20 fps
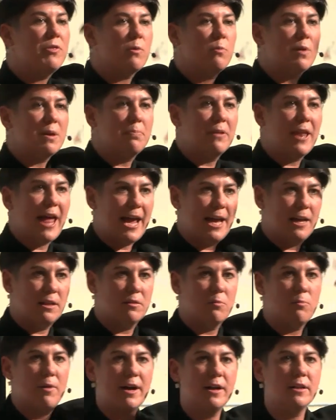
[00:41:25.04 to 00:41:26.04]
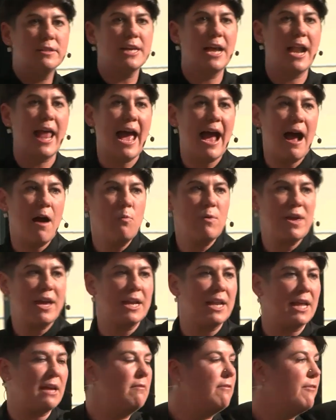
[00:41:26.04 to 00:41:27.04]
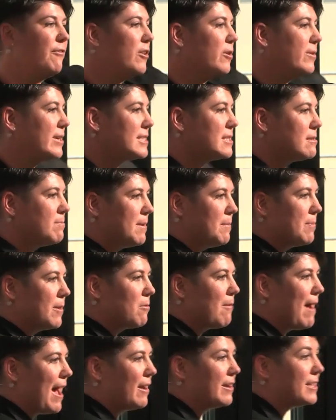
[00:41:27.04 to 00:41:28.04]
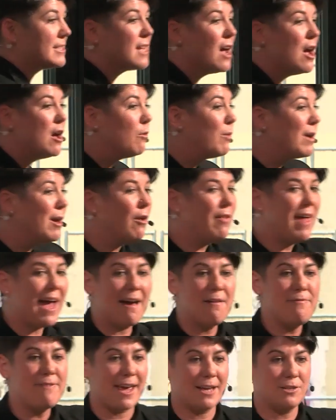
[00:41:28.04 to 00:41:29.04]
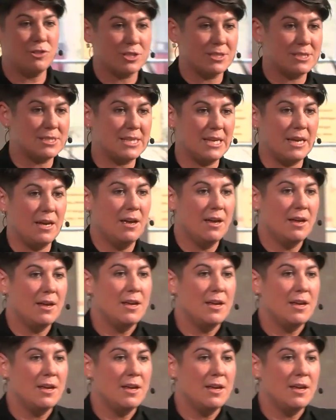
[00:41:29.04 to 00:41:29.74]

that we play in the world and how we can influence the people around us. We all have agency.